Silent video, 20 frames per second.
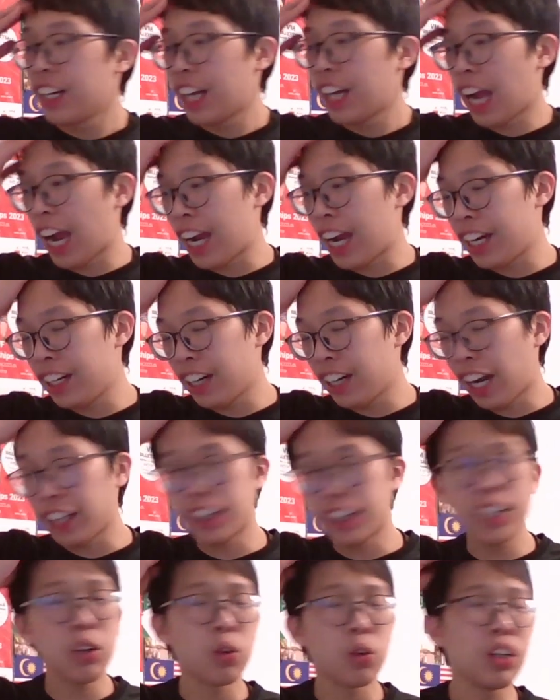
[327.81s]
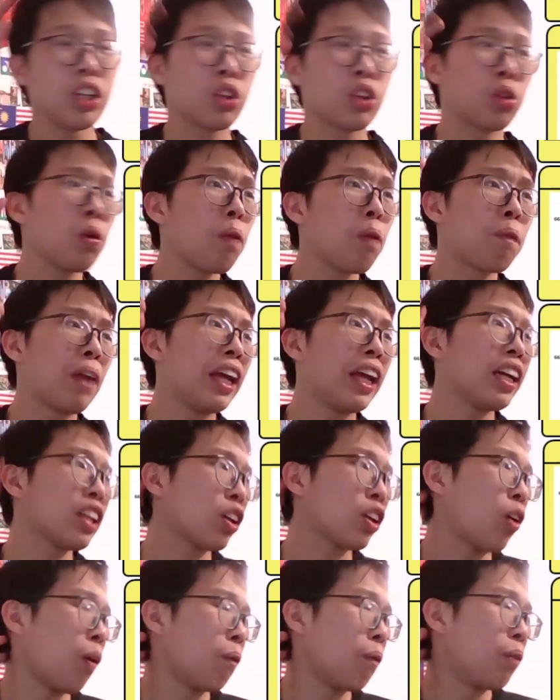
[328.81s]
and I think only two players
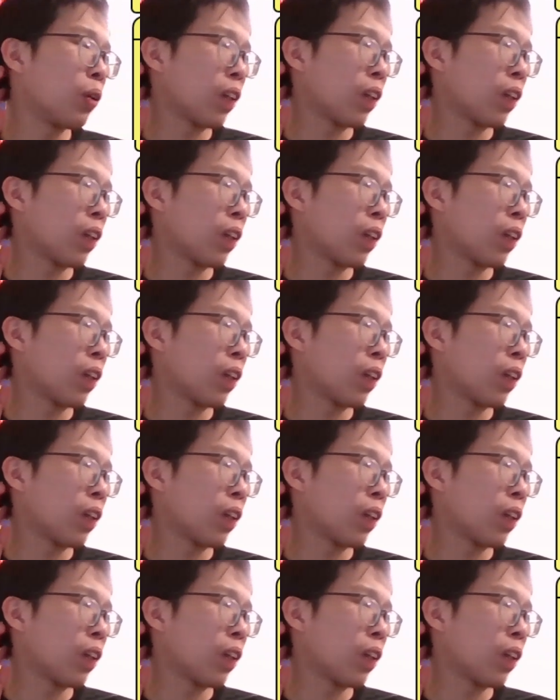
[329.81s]
got booked.